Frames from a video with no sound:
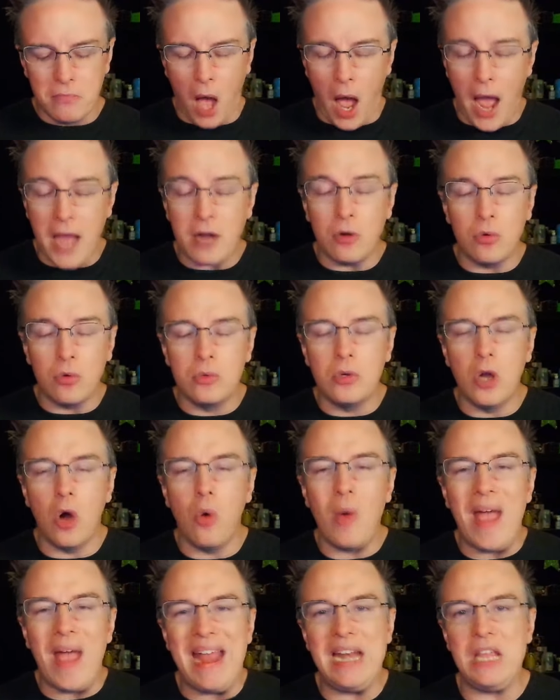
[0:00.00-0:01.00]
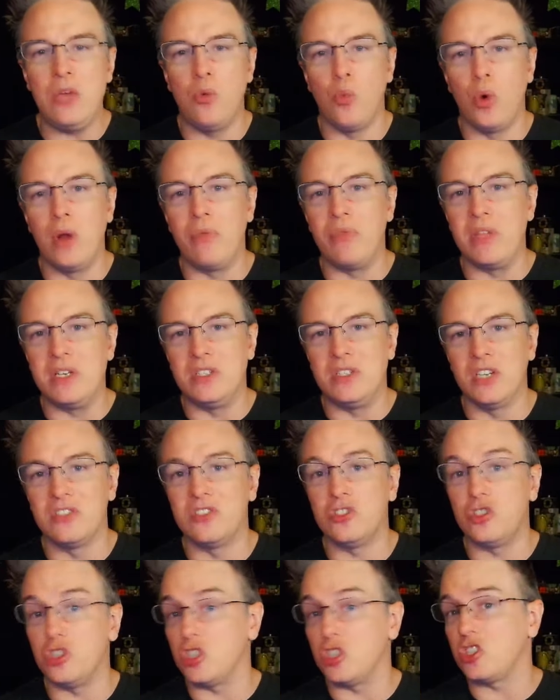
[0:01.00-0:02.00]
I don't know anyone that
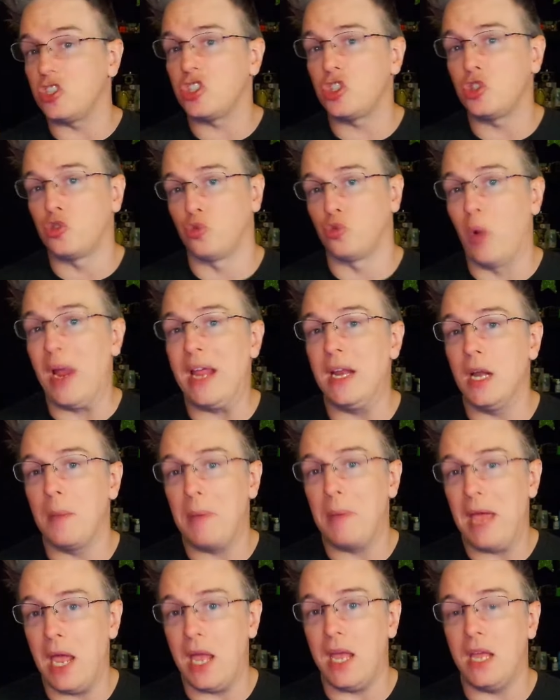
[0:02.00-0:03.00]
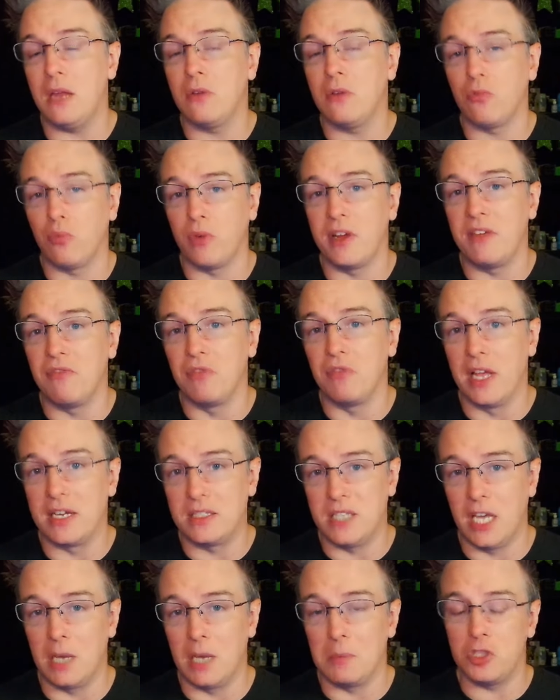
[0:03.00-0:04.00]
doesn't just straight up hate
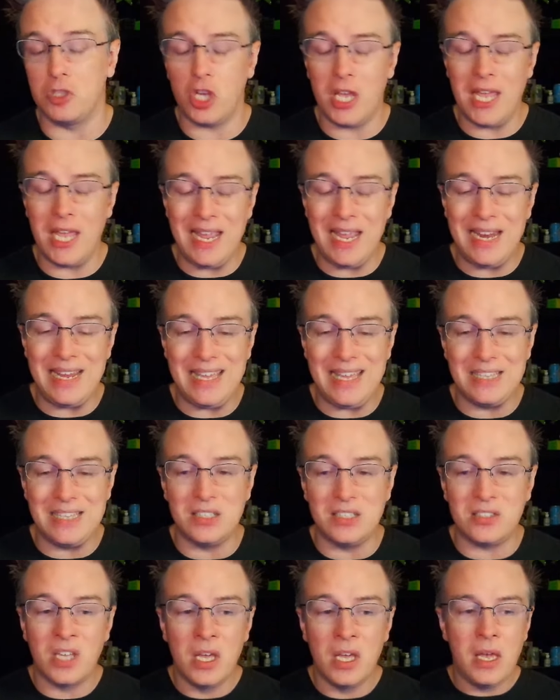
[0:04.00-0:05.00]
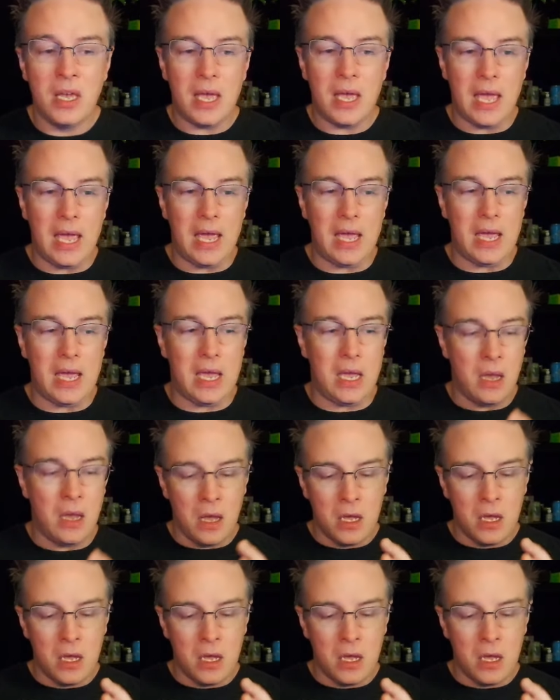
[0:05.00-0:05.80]
reflect damage. It is a